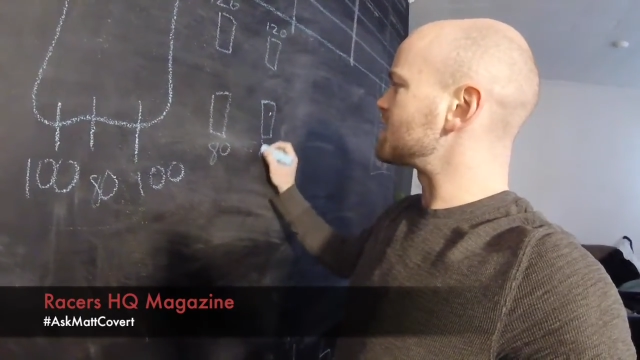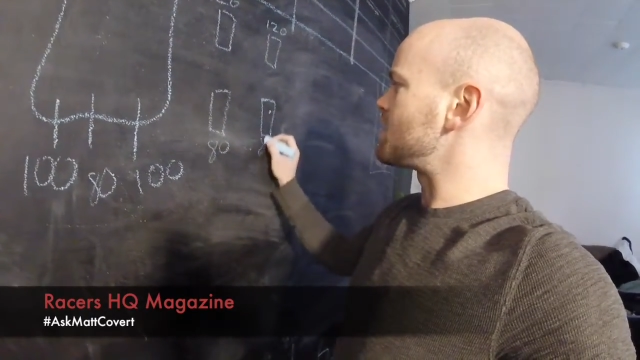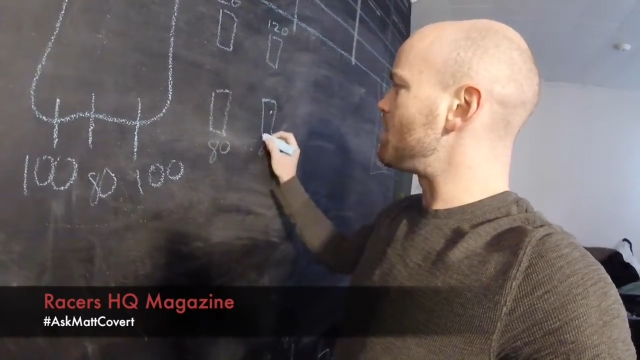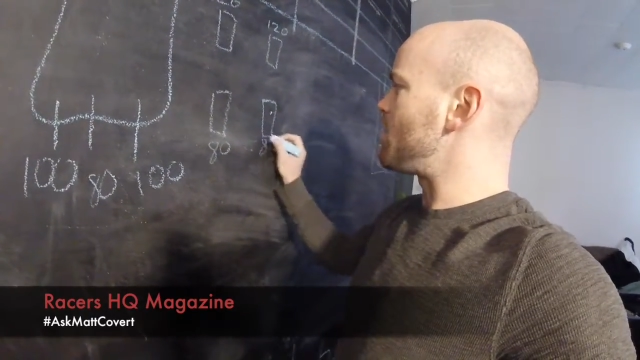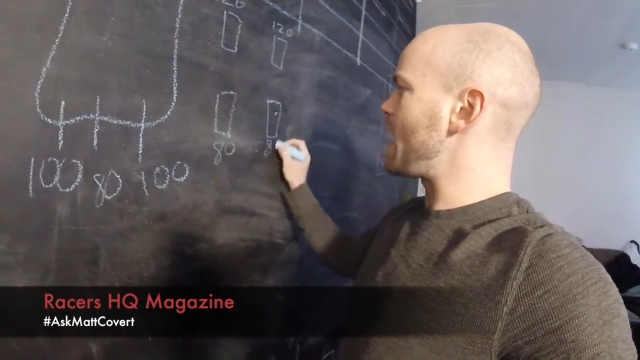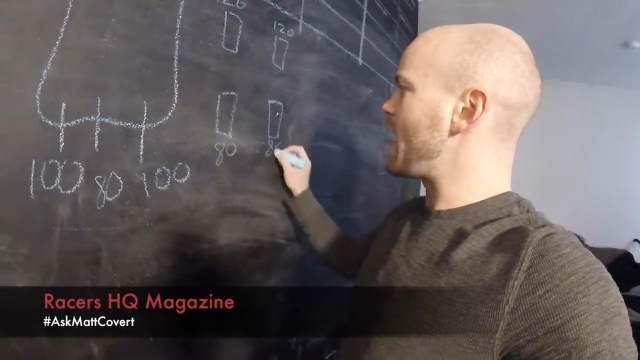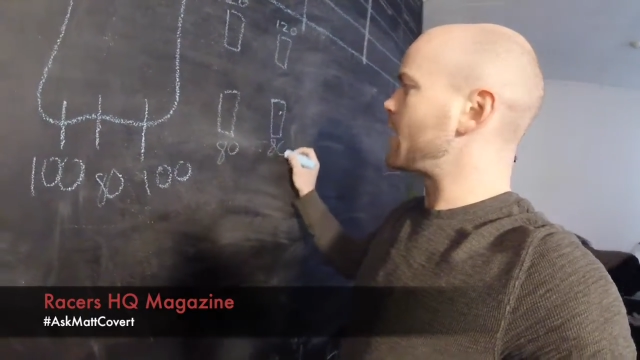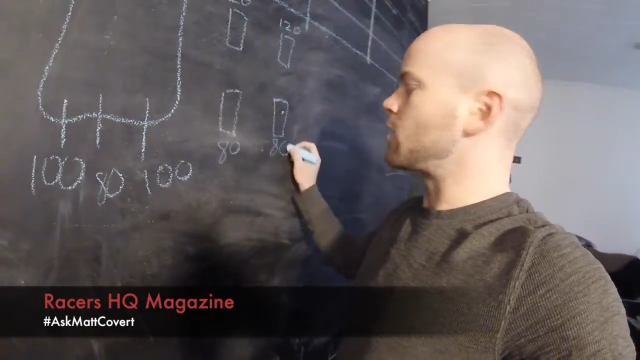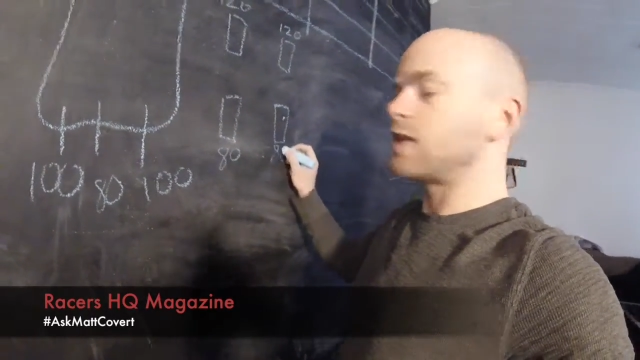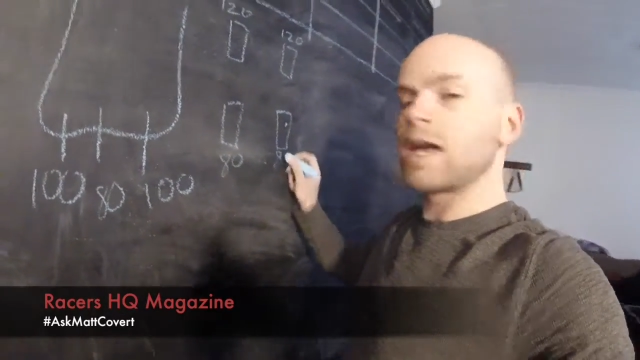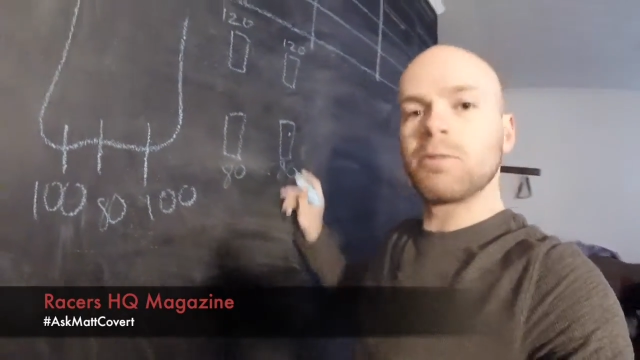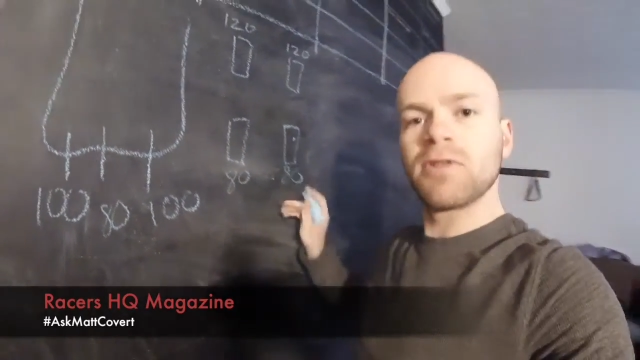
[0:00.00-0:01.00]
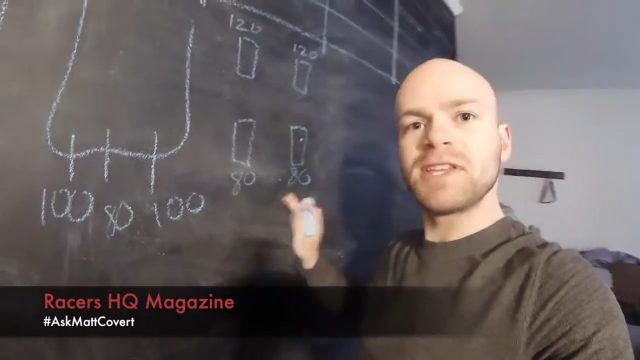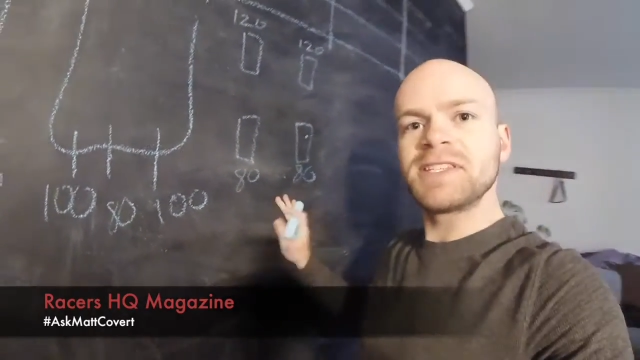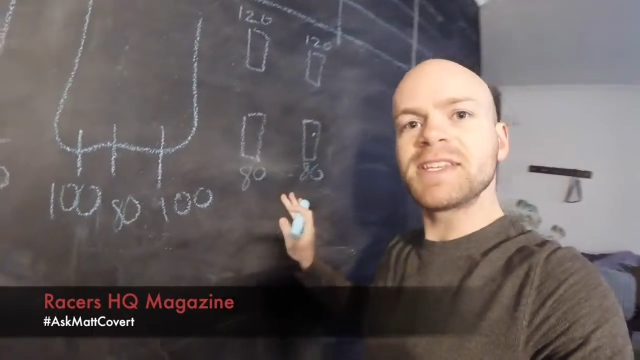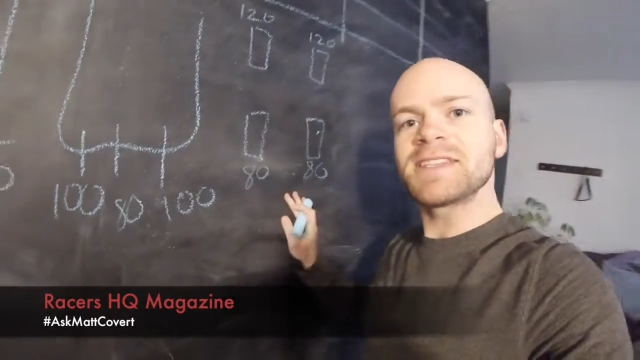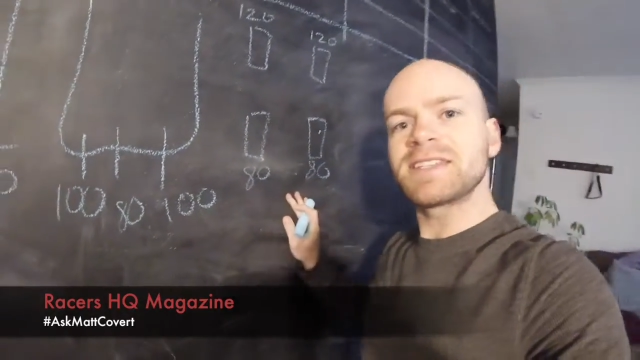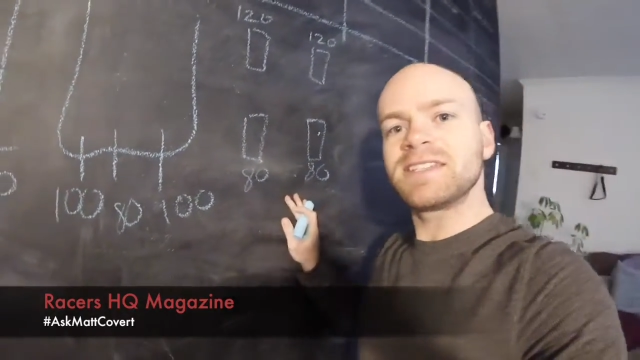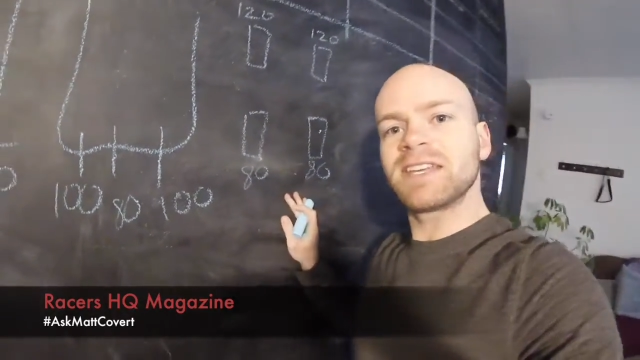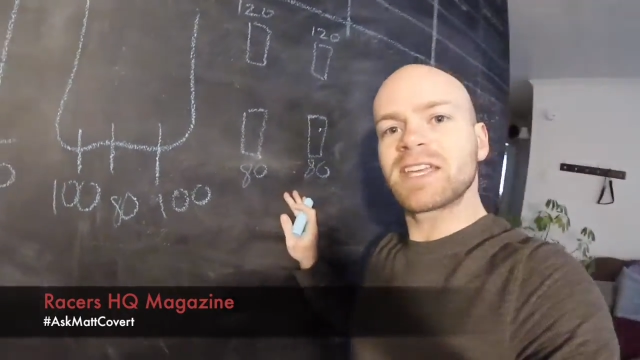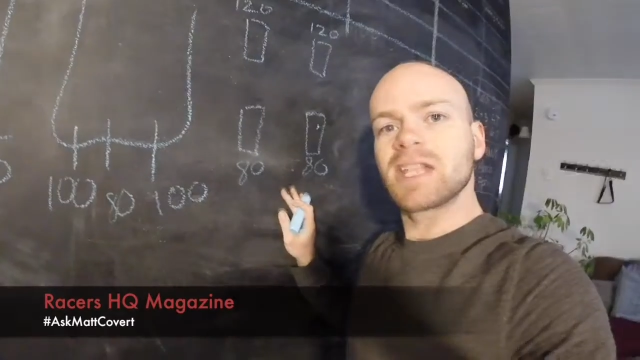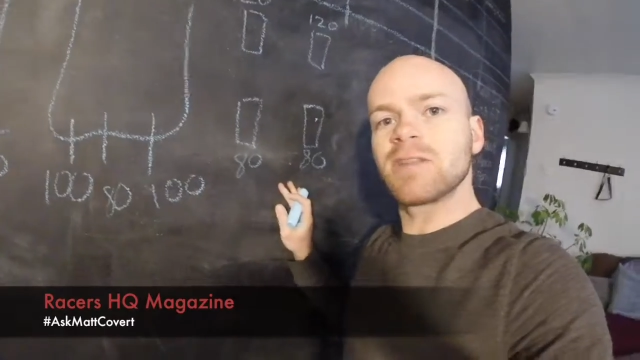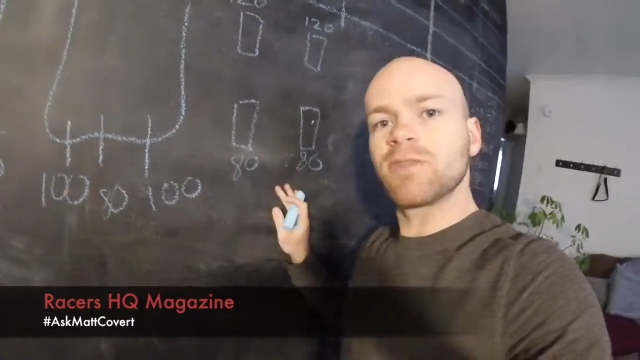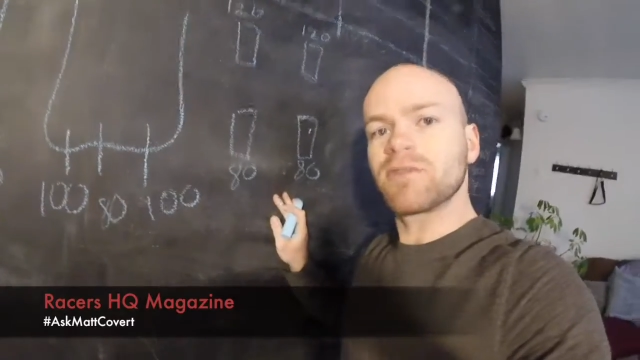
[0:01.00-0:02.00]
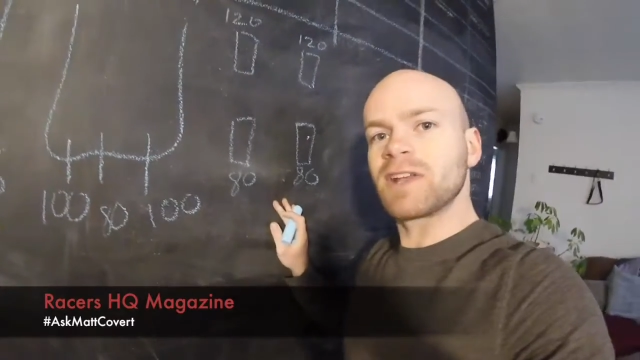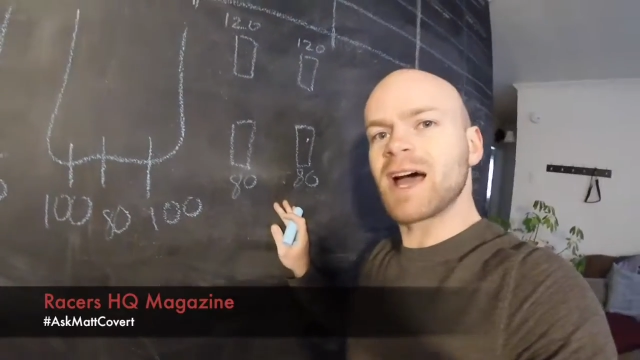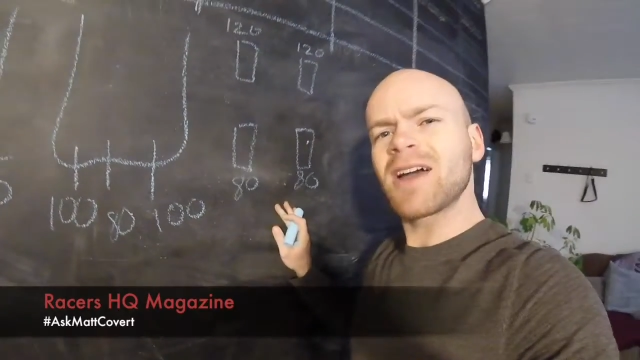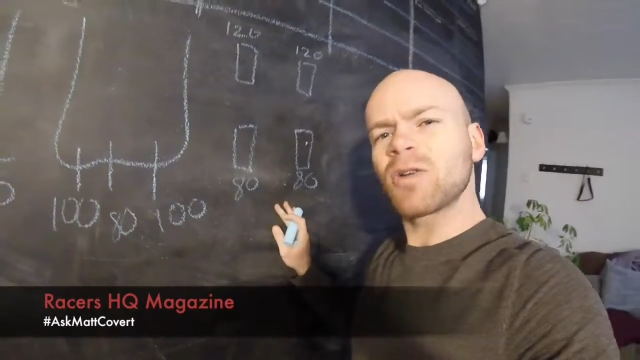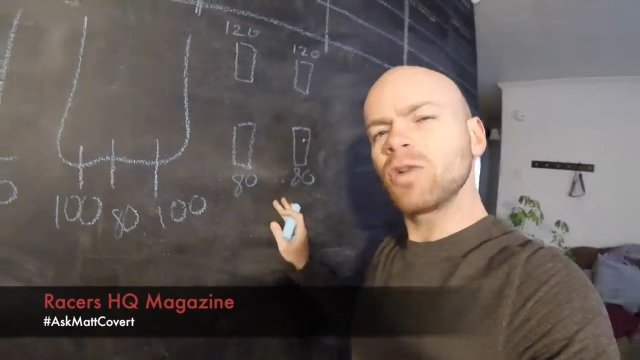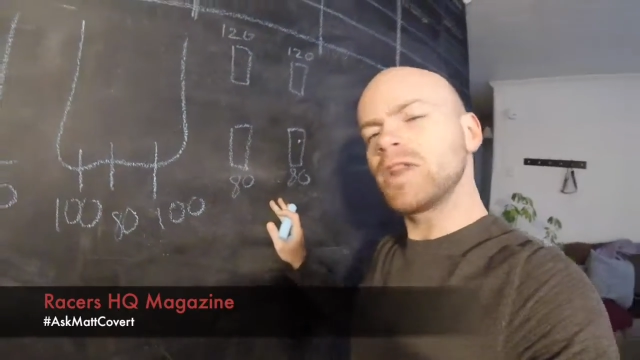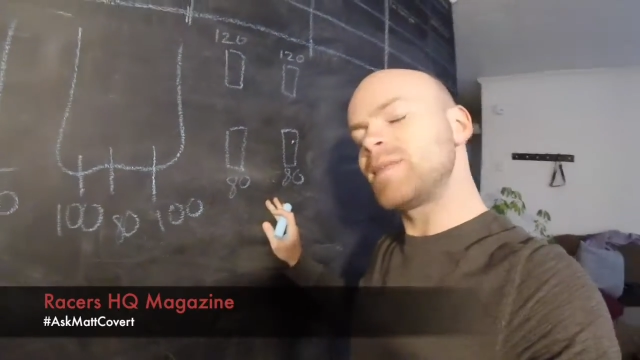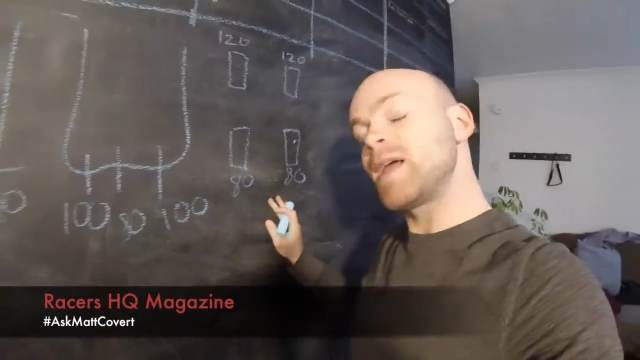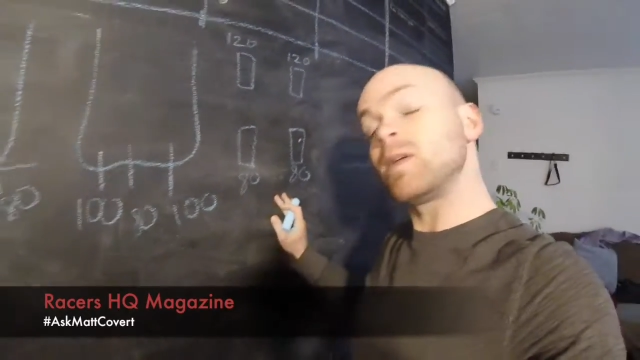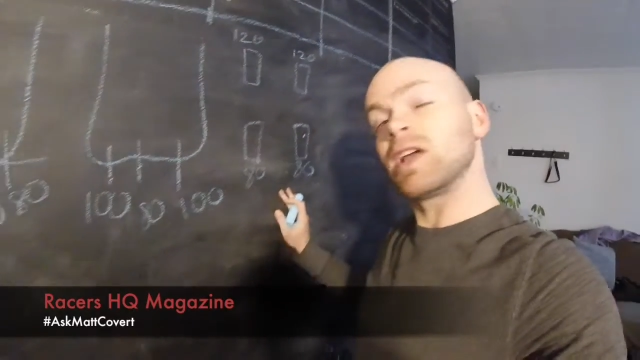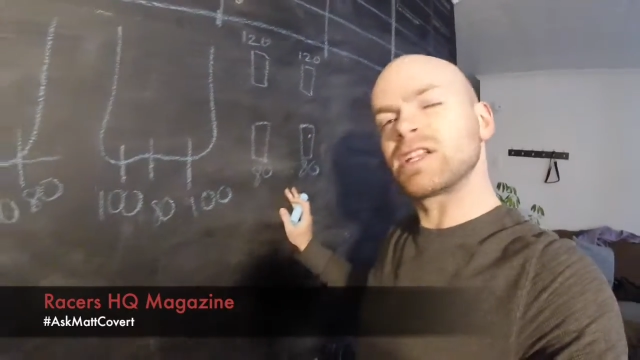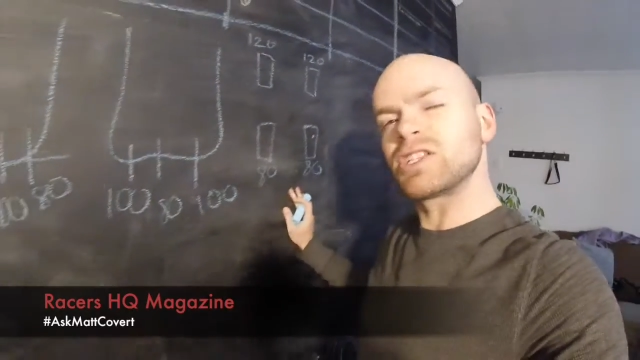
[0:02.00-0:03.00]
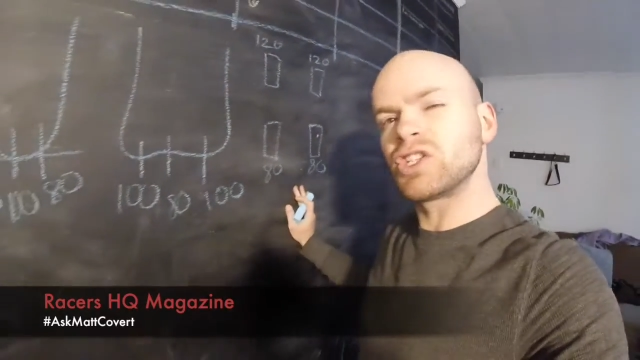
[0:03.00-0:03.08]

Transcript: in the back, okay? Well, this is indicative of not only maybe a